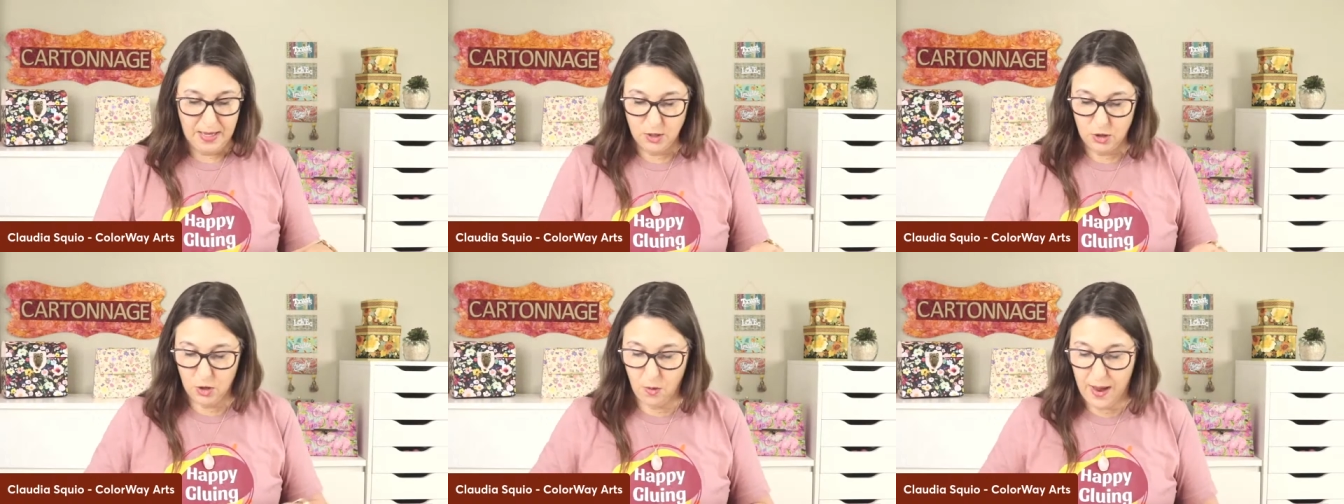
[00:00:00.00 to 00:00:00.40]

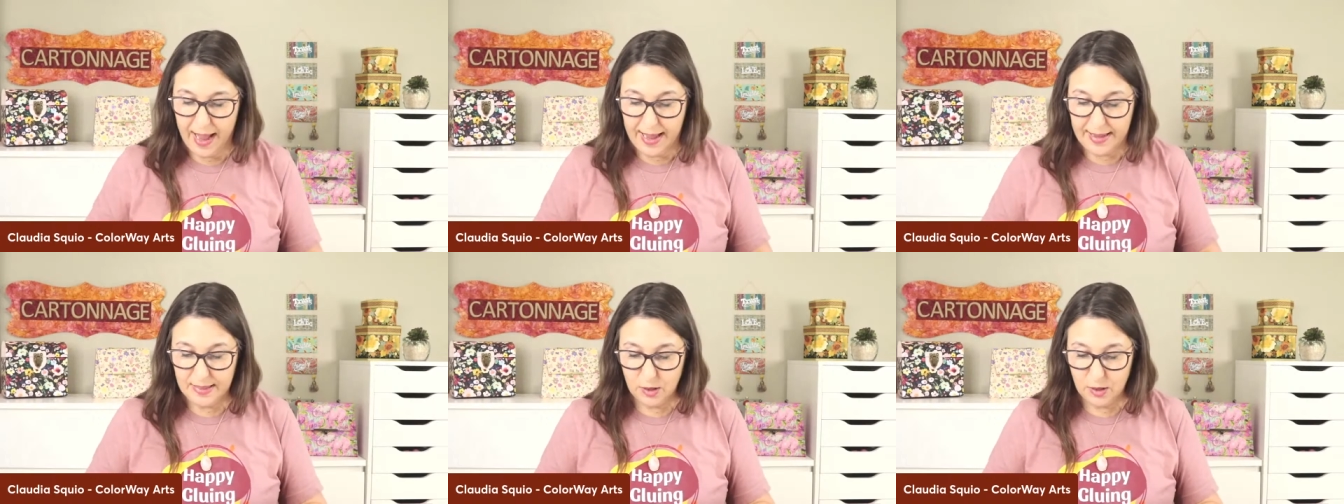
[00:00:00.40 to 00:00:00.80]
So
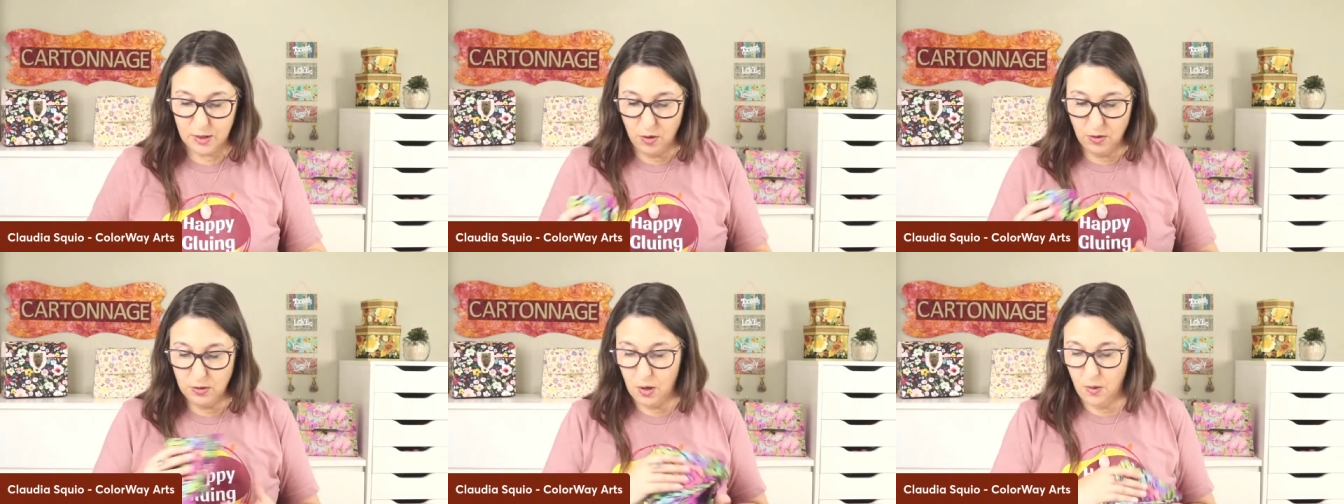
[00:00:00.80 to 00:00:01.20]
I
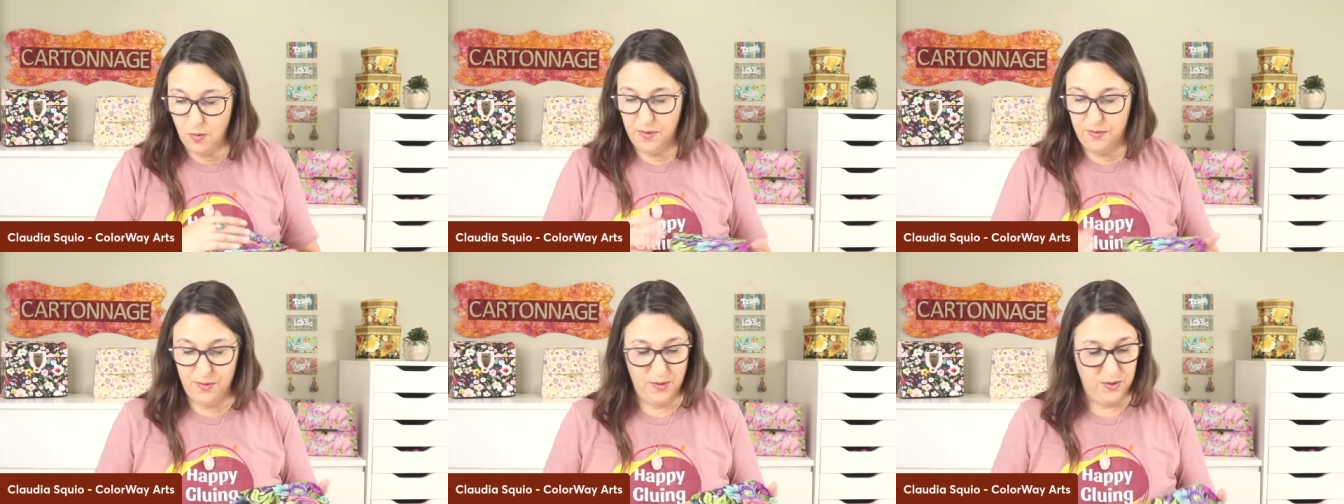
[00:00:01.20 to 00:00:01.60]
don't know
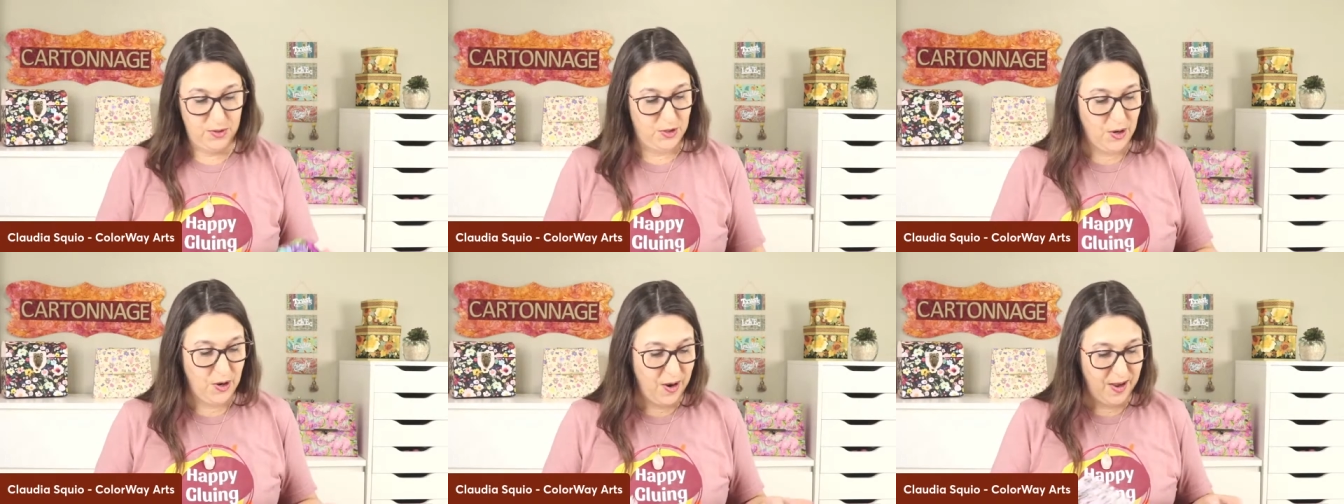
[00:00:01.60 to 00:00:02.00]
if you
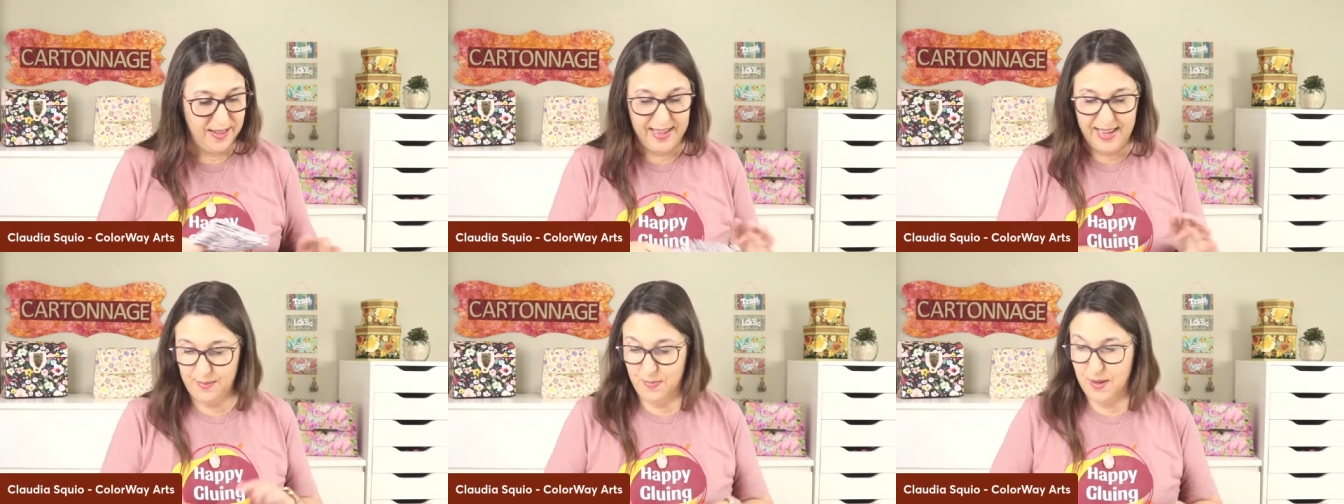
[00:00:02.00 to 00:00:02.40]
saw.
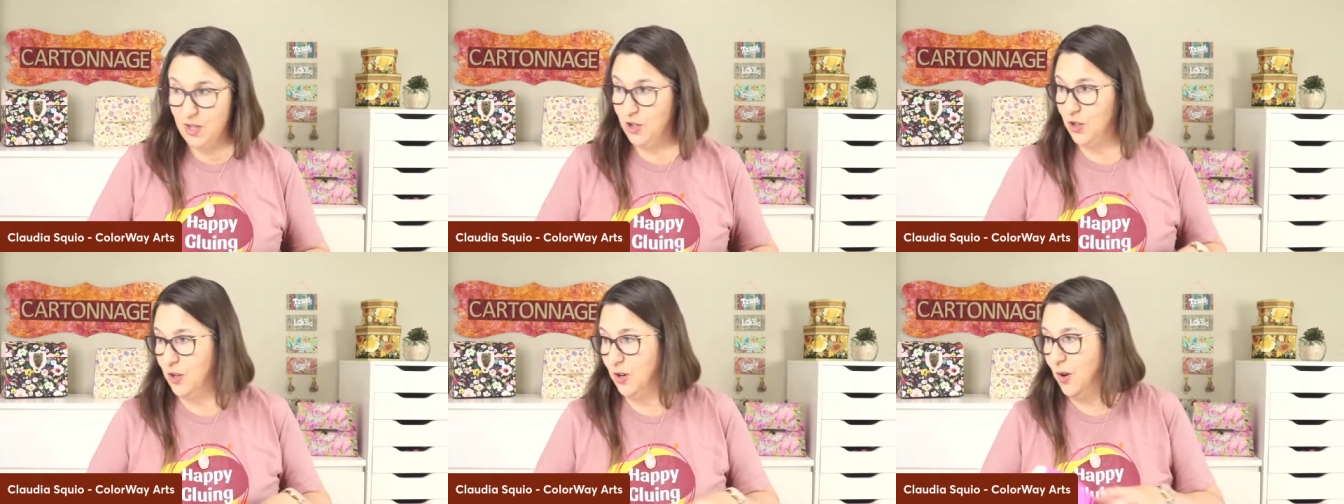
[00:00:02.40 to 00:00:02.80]
Let me
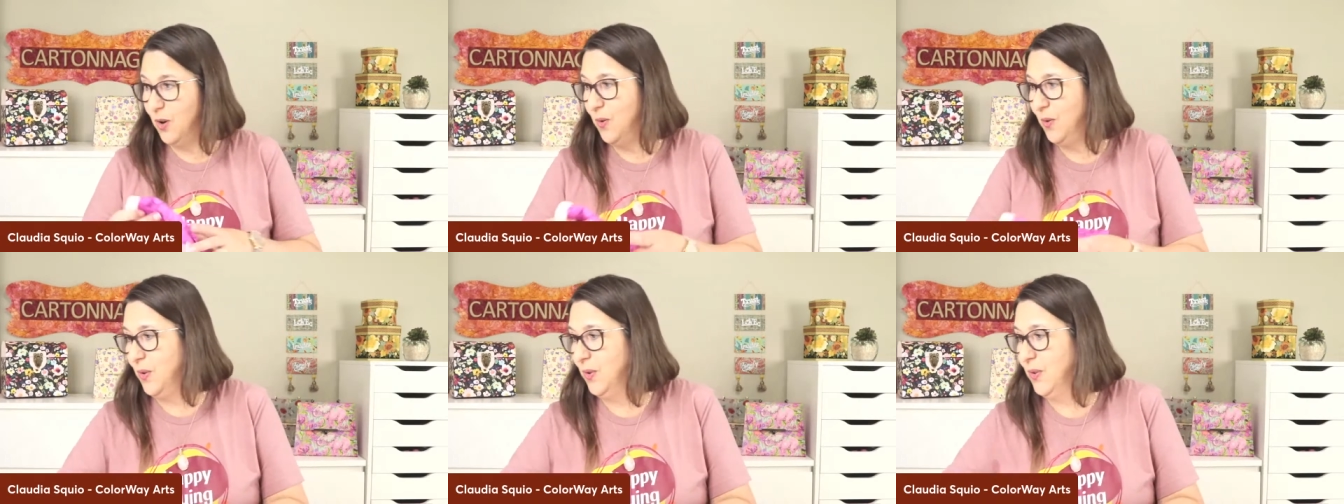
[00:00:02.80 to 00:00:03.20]

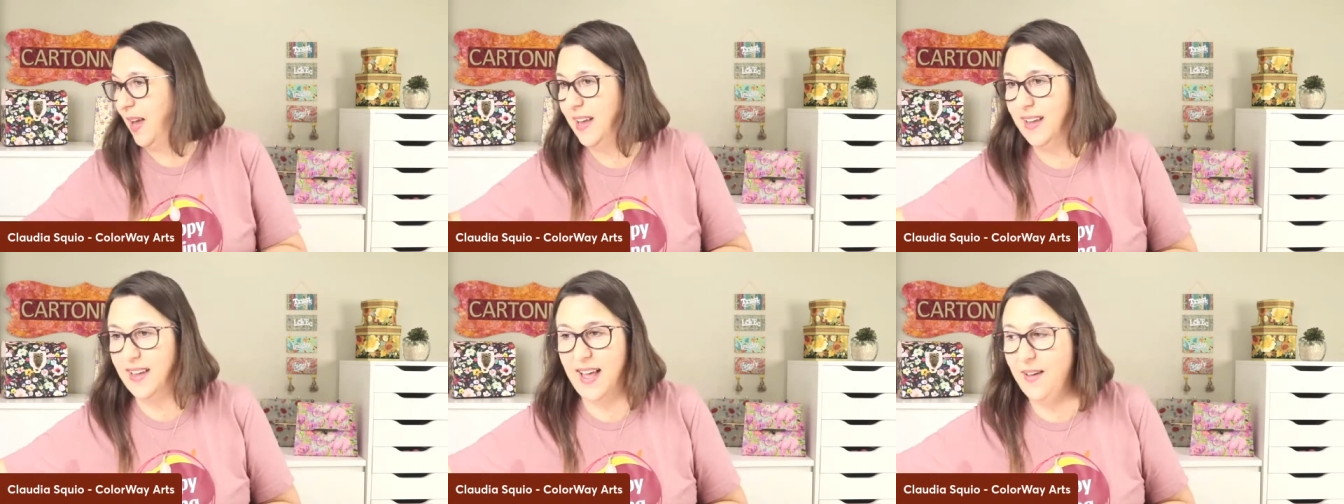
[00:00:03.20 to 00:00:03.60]
show you.
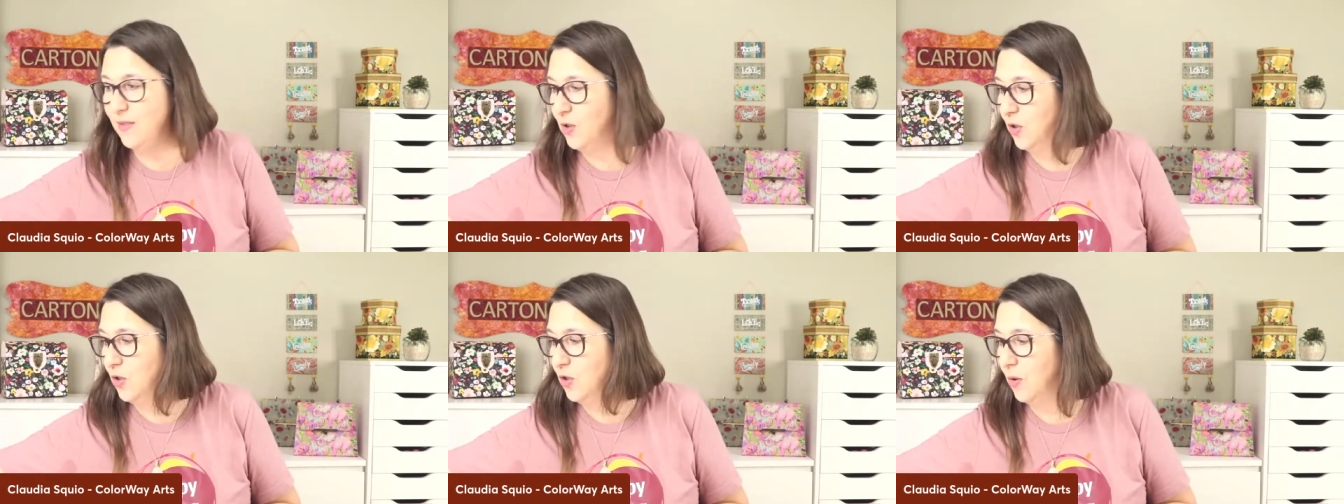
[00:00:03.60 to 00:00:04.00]
I have
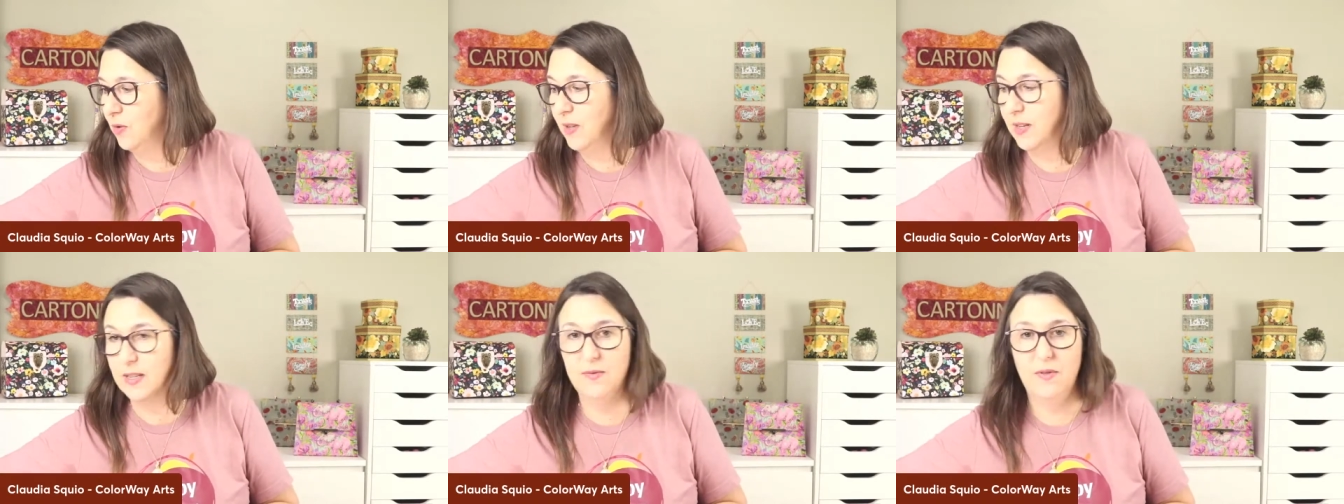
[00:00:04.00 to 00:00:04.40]
to show
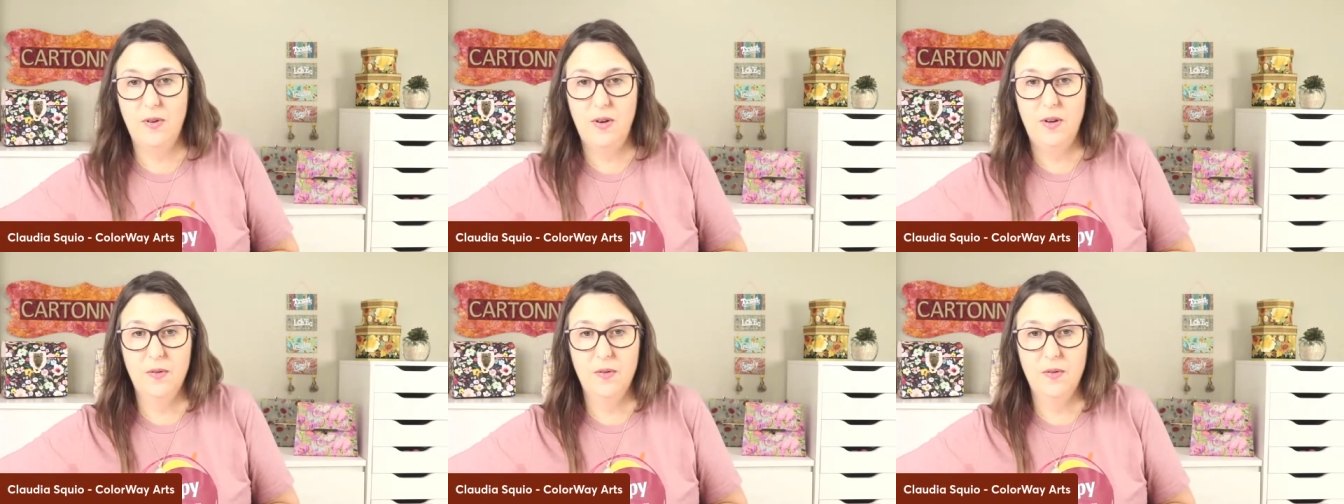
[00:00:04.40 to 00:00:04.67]
this for